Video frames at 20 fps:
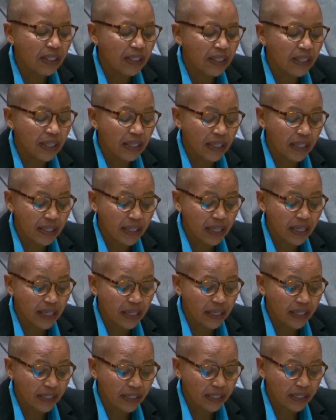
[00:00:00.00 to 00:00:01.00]
in the Near
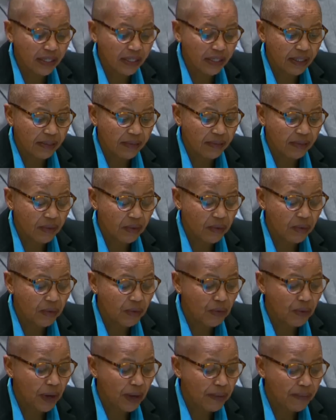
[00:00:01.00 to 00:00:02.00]
East,
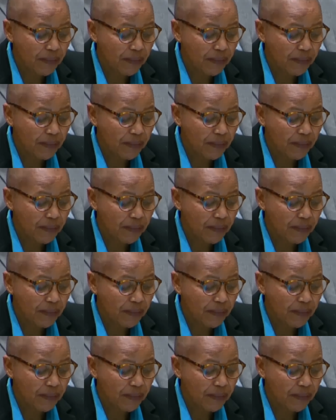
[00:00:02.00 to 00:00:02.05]
UNRWA.